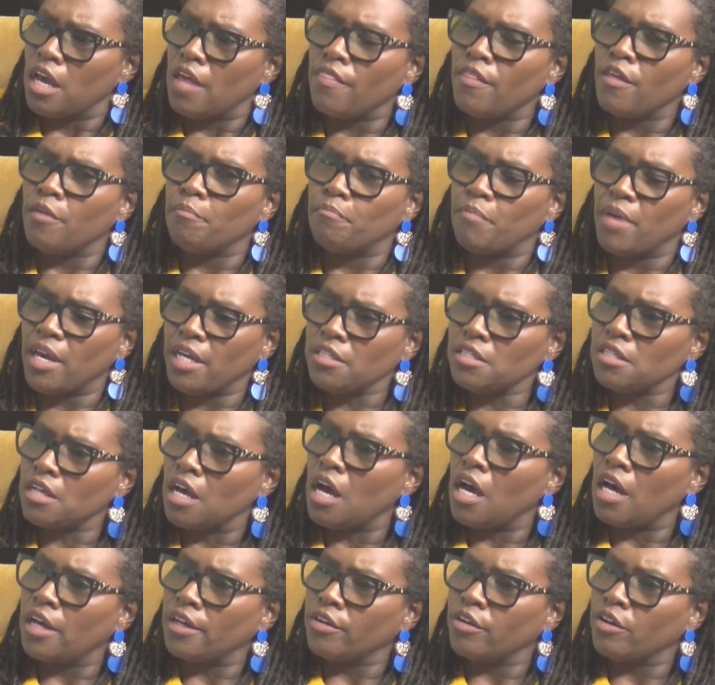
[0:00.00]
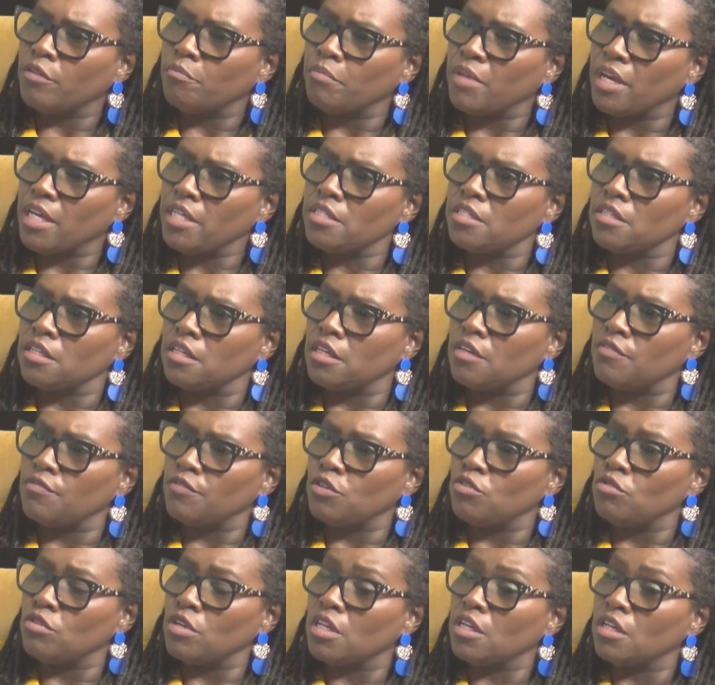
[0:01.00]
and the best honor and best gift
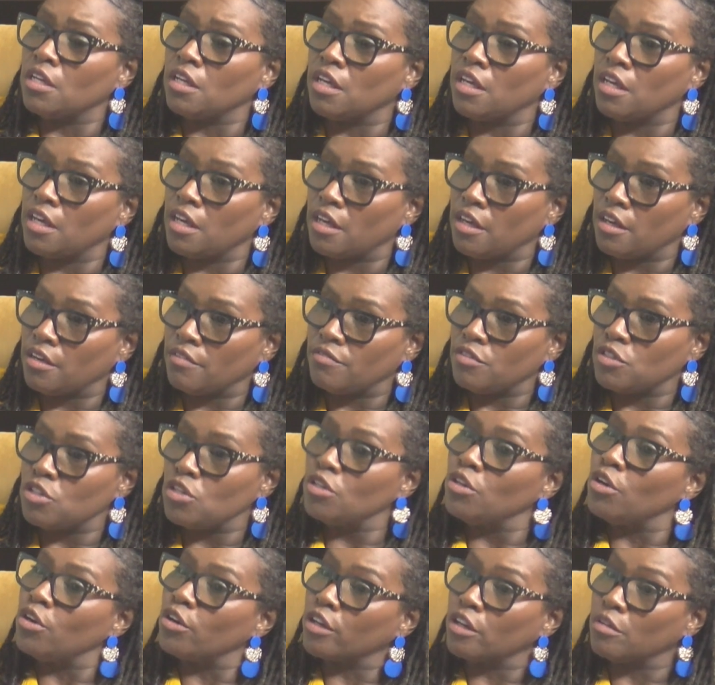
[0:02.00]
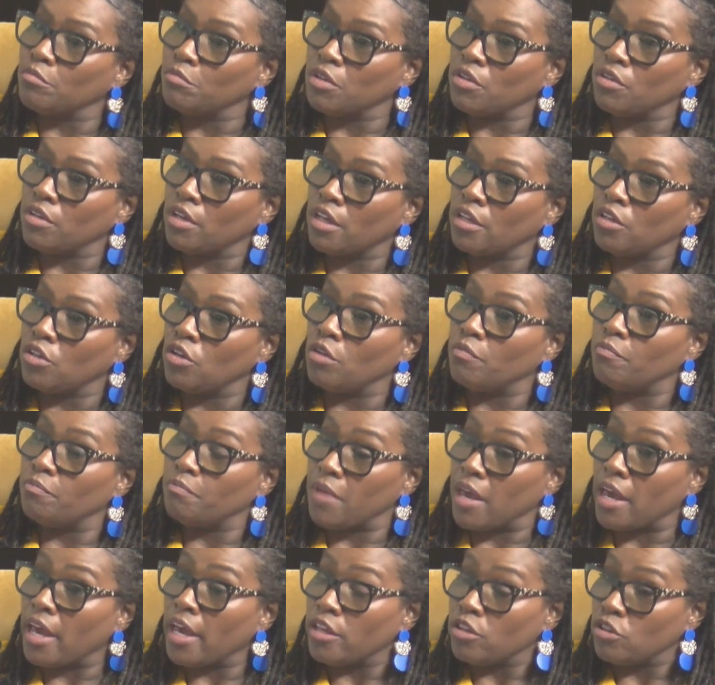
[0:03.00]
you can give to your community
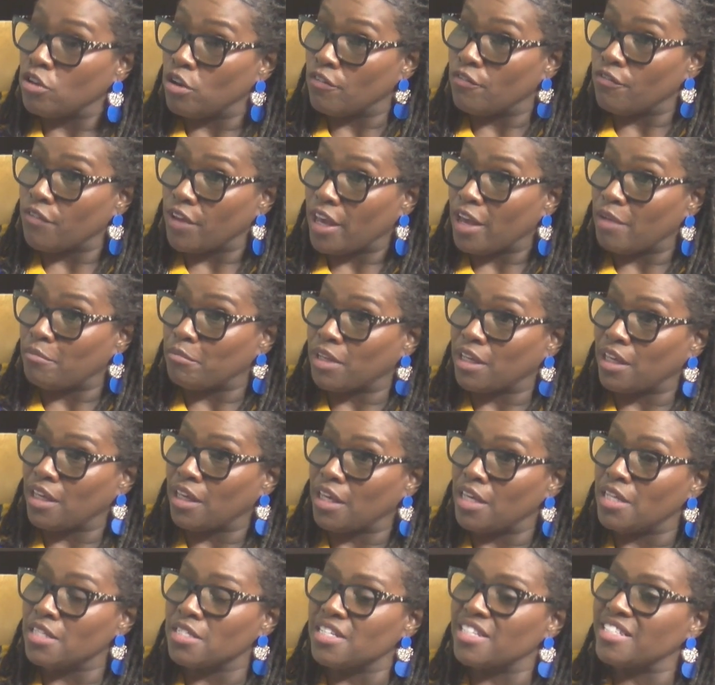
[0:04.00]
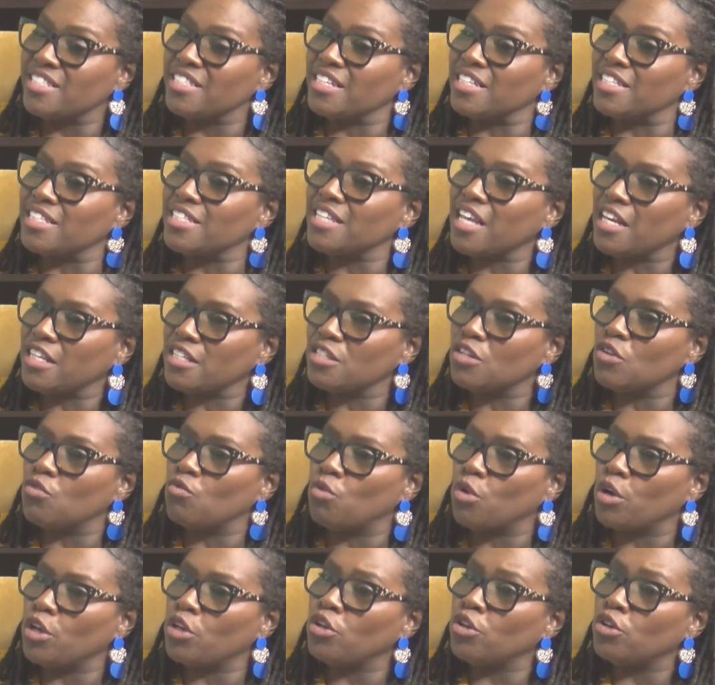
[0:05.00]
and your family is the success of
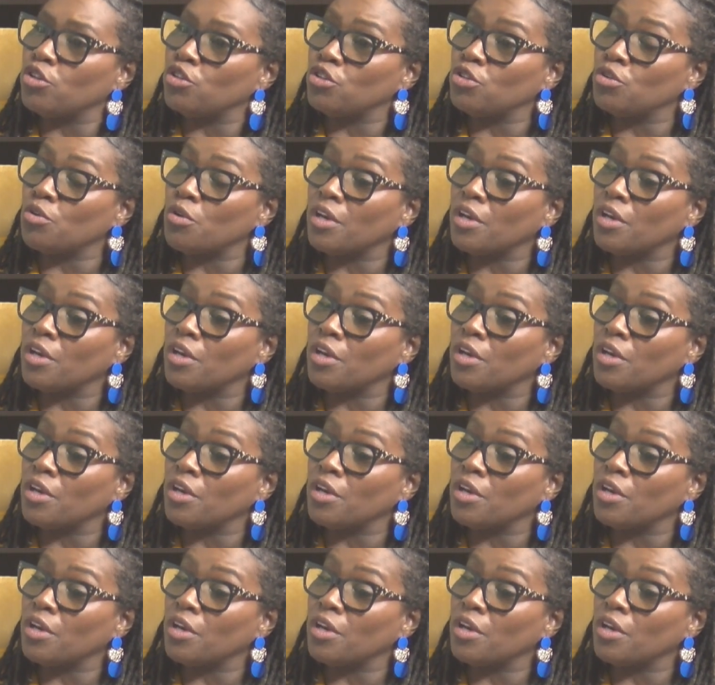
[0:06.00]
what you're doing.